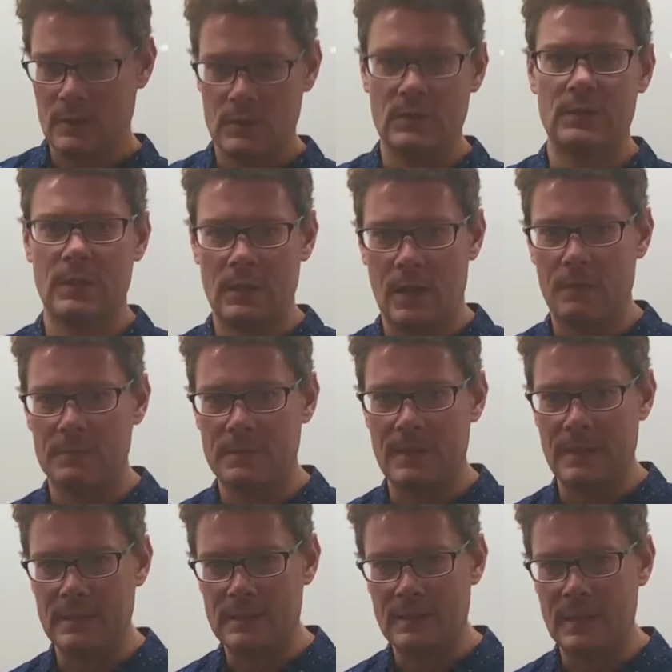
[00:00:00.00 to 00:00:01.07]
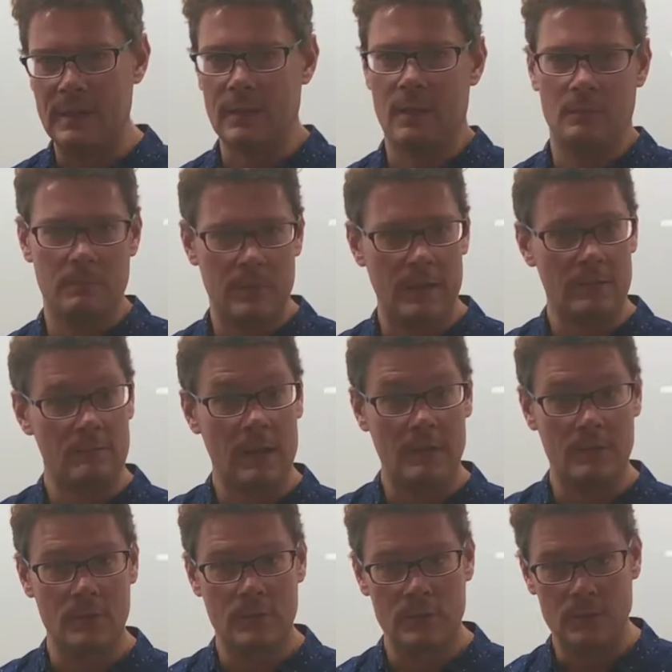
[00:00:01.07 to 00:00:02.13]
it's still updating and being
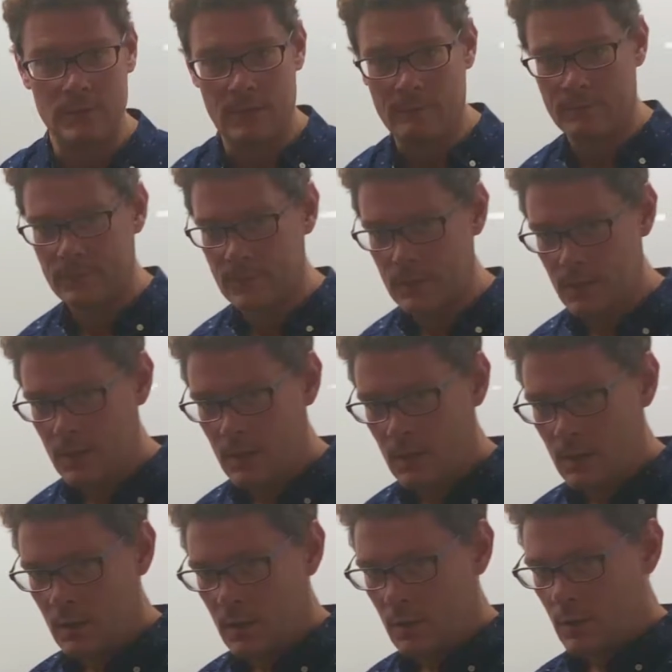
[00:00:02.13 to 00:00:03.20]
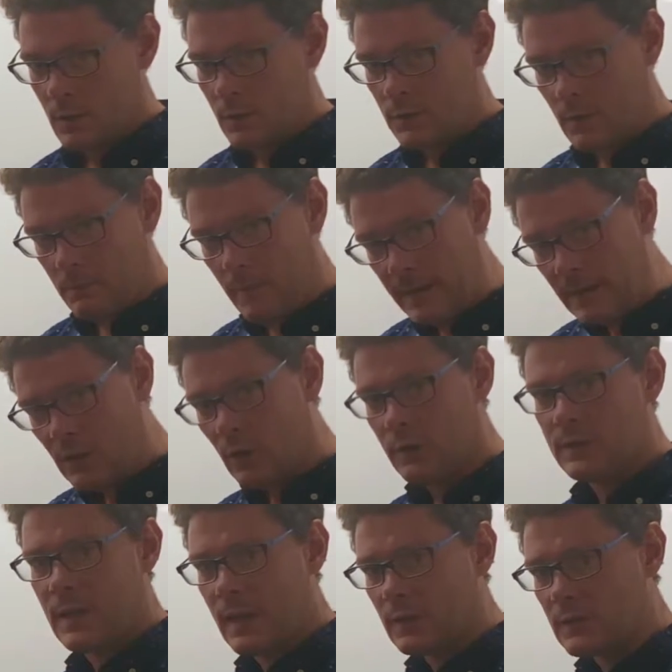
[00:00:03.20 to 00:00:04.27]
relevant to them. So the main
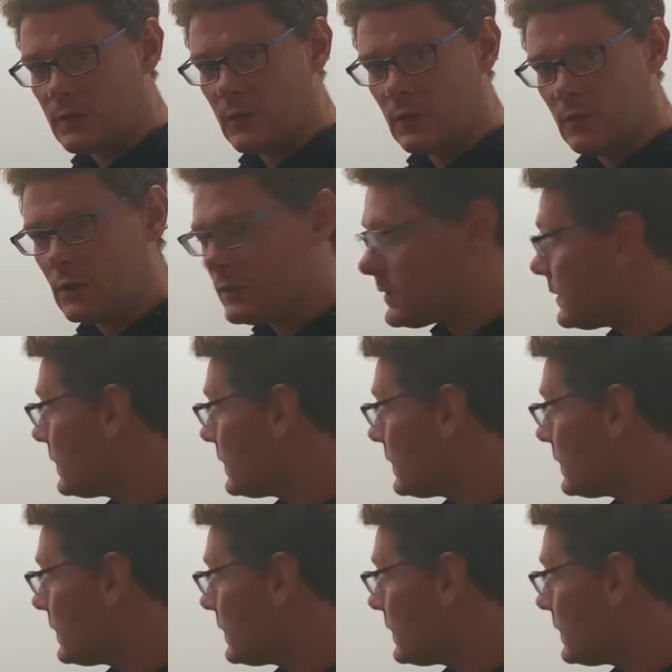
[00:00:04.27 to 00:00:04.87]
context that you can